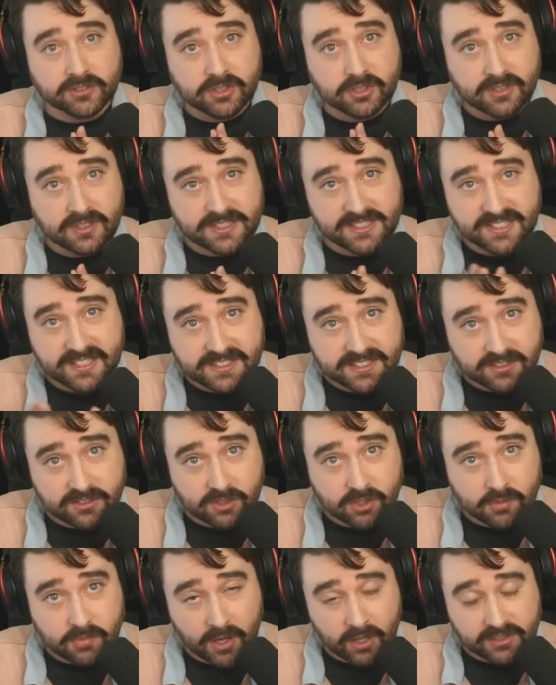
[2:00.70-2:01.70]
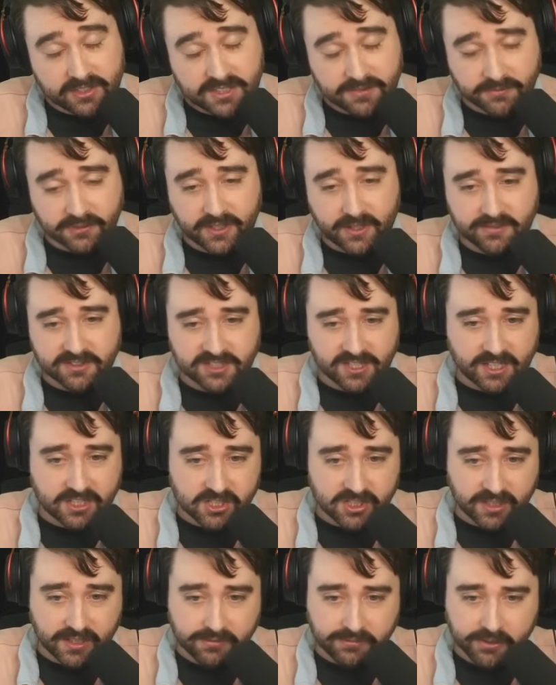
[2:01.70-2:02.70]
to the Season 2 bonus for
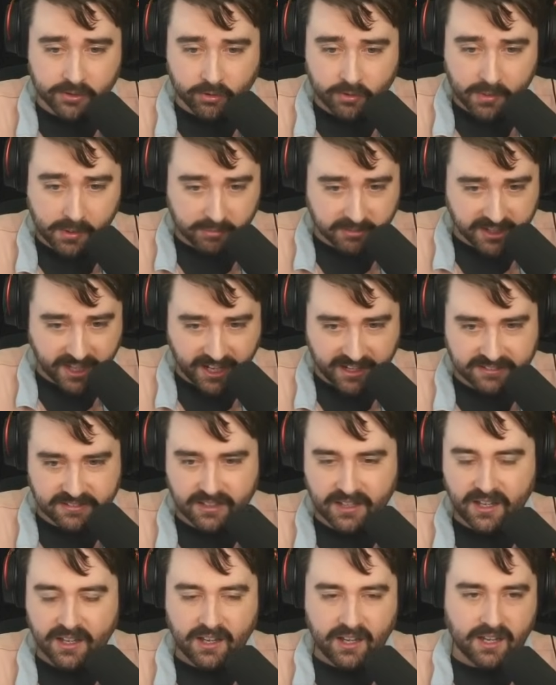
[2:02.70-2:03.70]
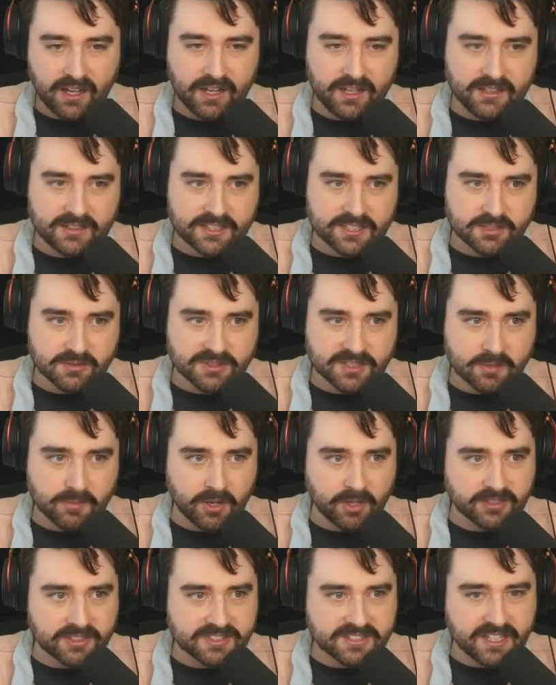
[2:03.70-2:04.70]
Devastation, if you remember that. This was a
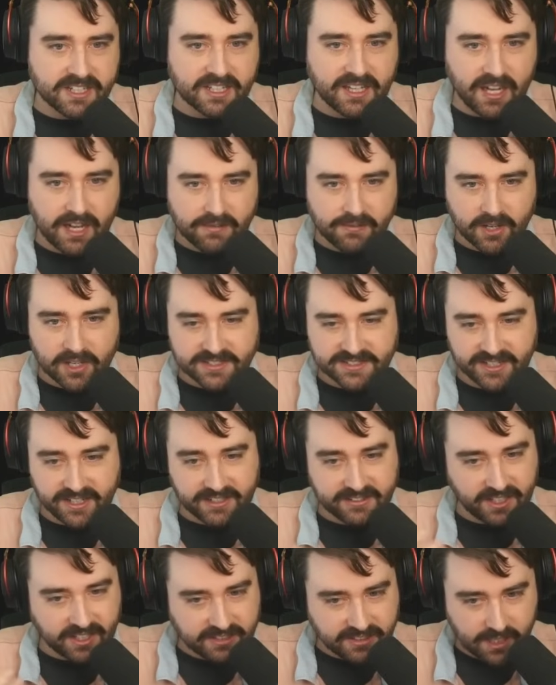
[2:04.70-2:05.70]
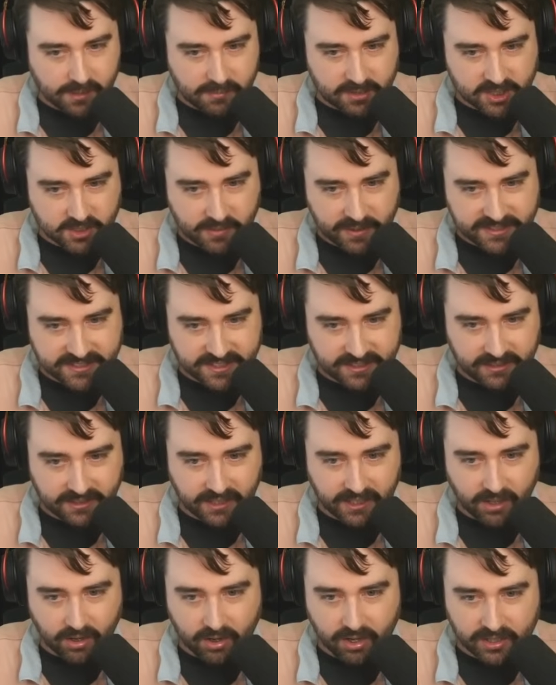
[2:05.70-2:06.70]
bonus that gave us Ignite damage,
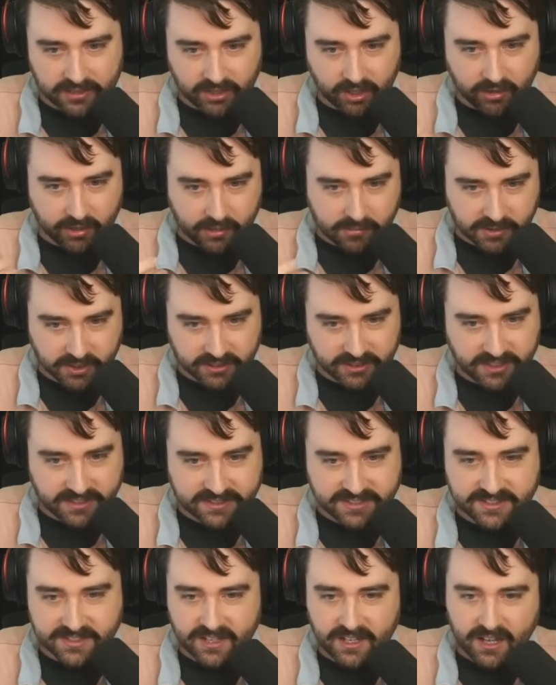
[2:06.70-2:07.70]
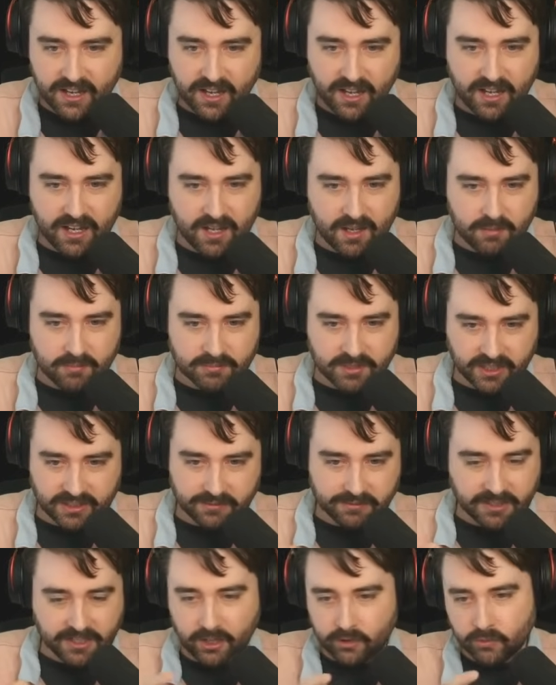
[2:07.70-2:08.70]
basically, on our abilities. Kind
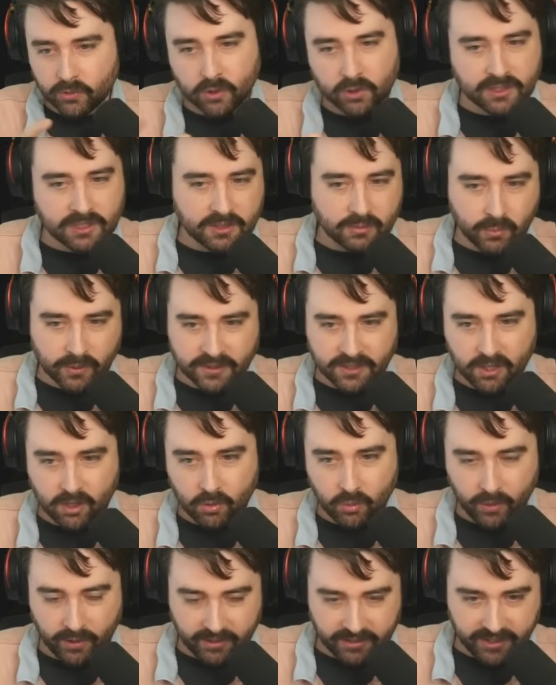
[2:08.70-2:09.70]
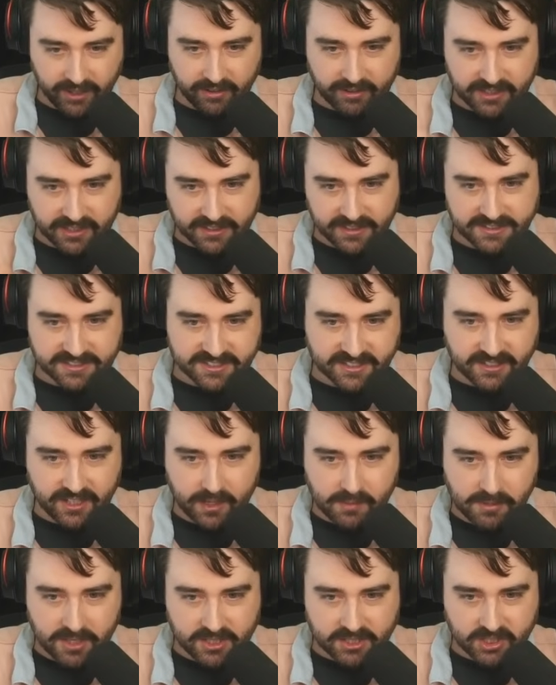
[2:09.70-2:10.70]
of like a rolling window where it calculates the
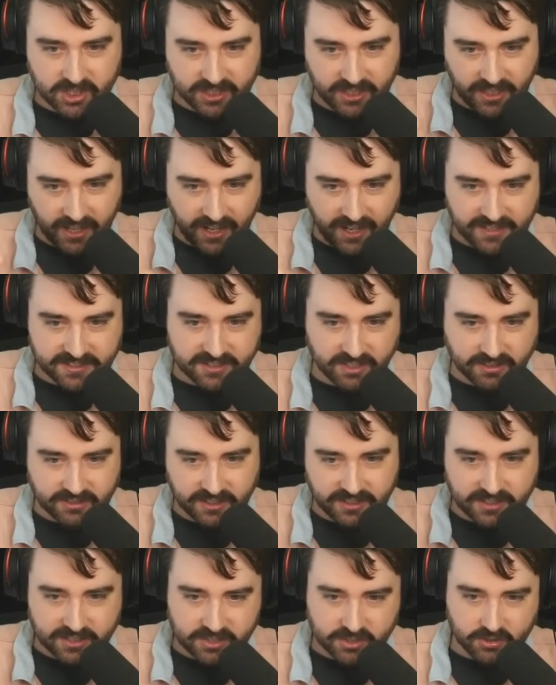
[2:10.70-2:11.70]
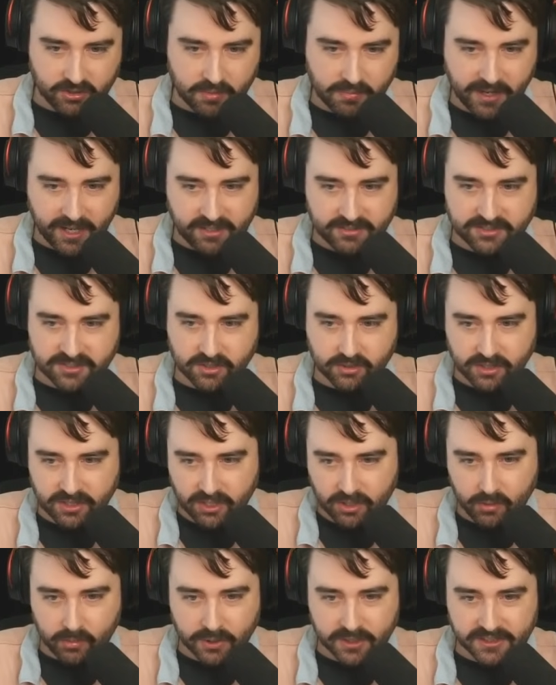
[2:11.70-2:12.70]
damage and it adds on the additional amount. So
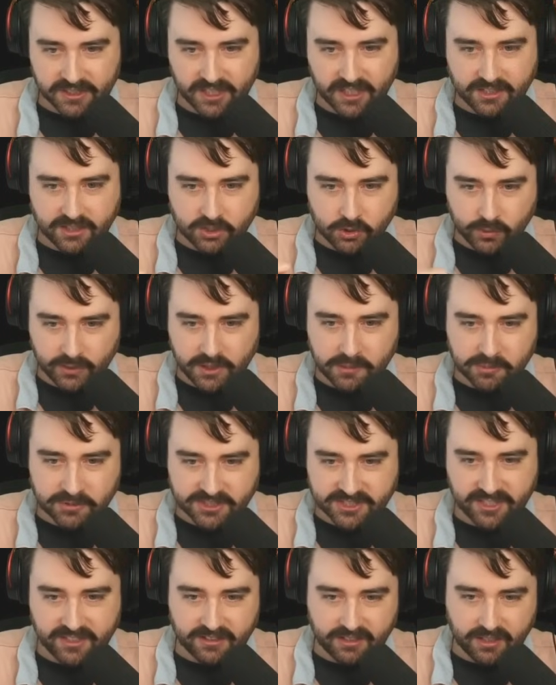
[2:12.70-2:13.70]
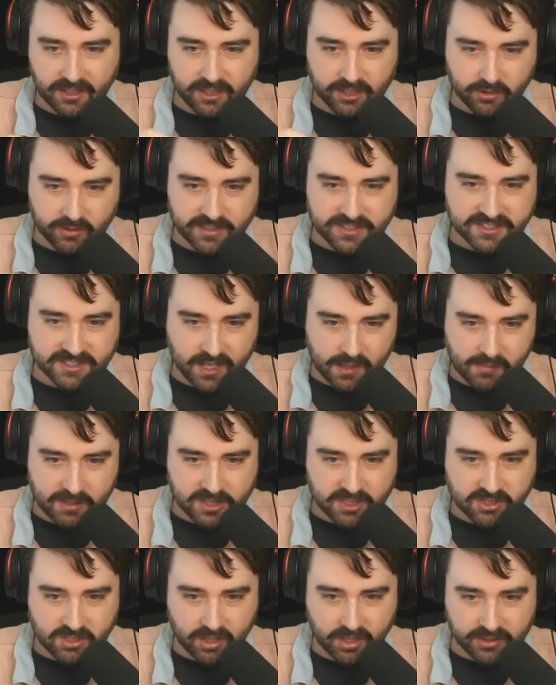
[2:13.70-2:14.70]
here we're going to get 20% increased
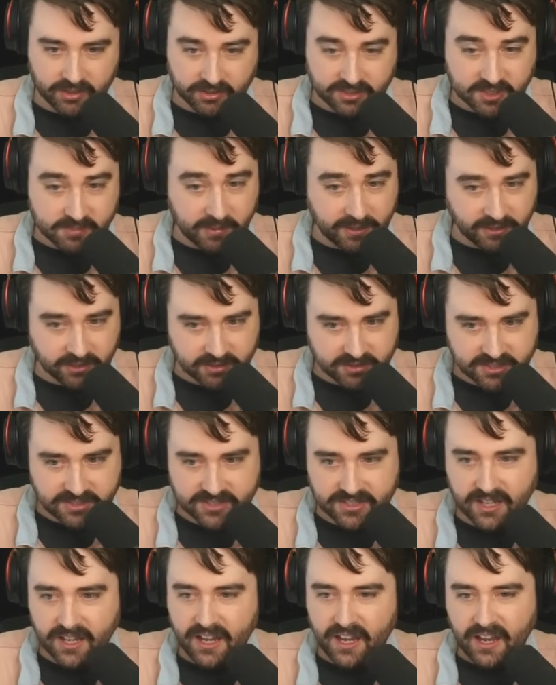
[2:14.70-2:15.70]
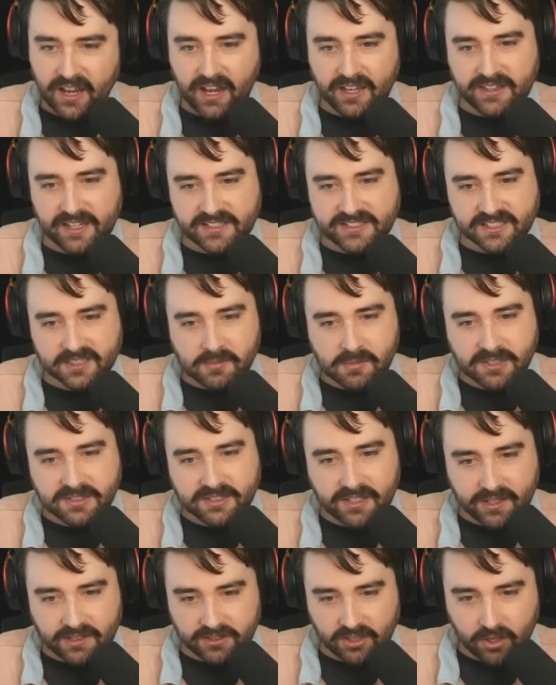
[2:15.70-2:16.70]
damage on our spenders, and that's going to be
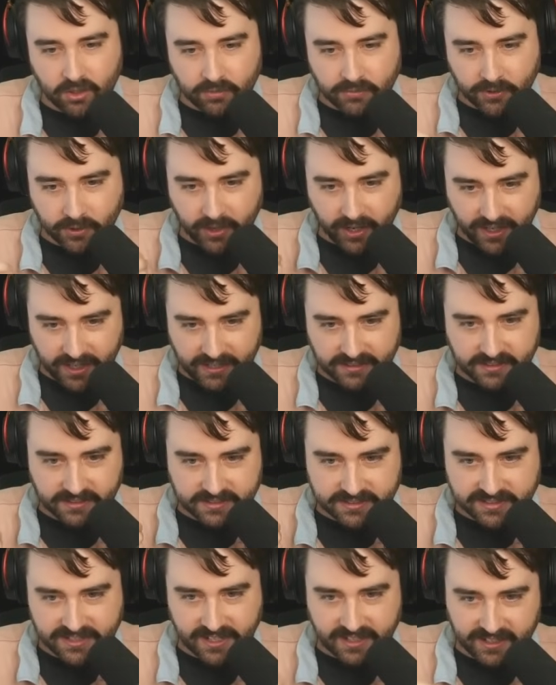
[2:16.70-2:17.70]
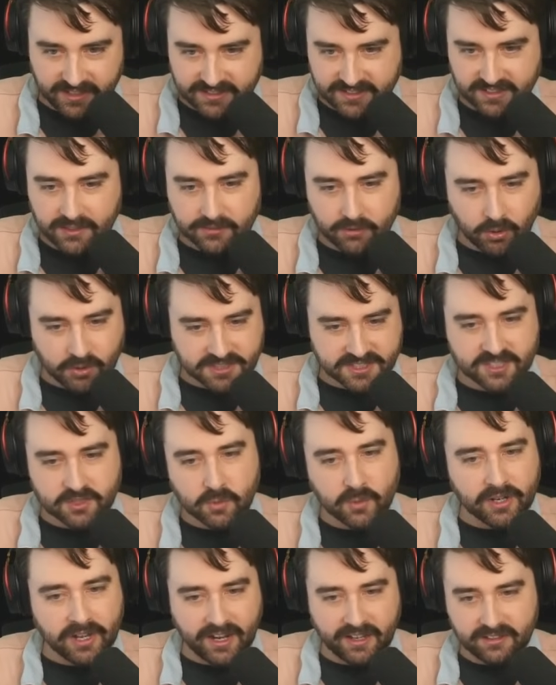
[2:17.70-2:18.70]
dealt over 8 seconds. And of course, this
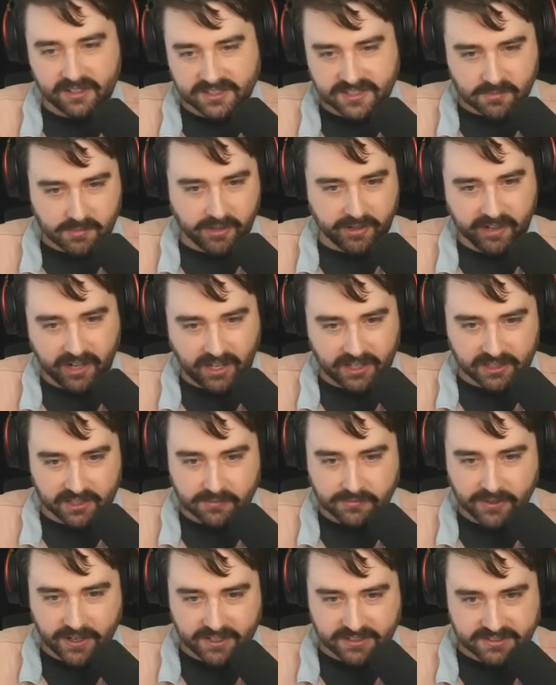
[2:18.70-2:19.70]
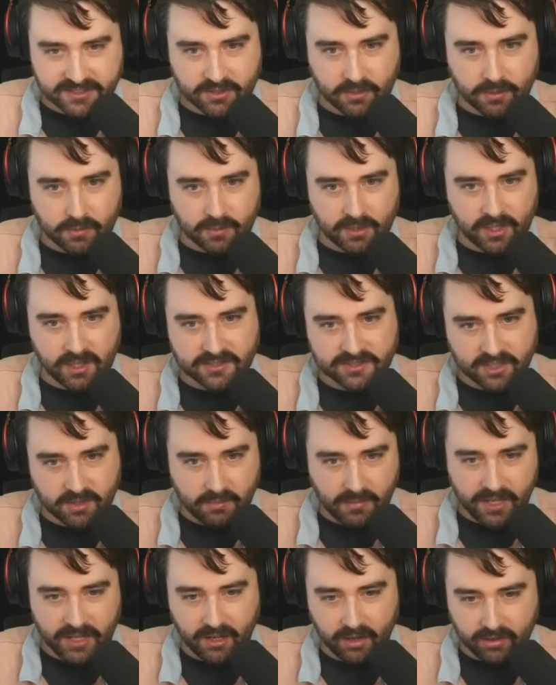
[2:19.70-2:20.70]
will count as a periodic effect, so it will also
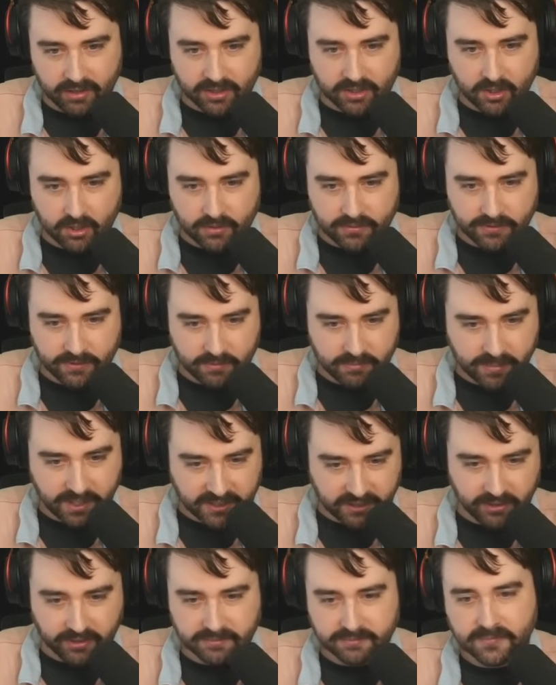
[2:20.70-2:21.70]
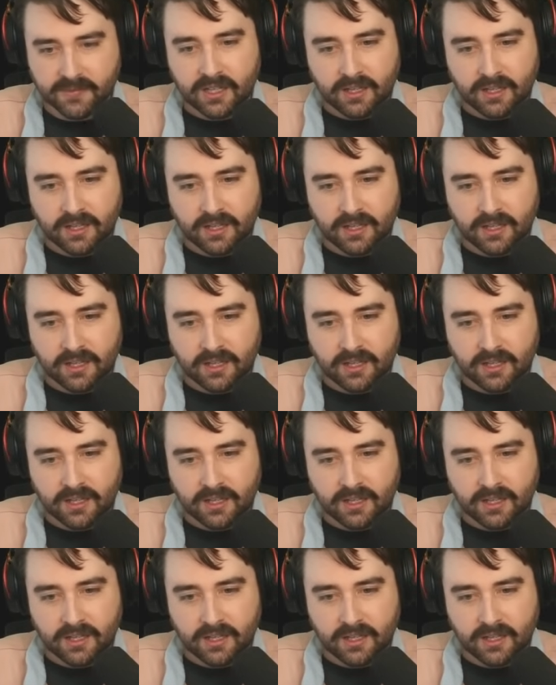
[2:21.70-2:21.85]
make our Engulf better.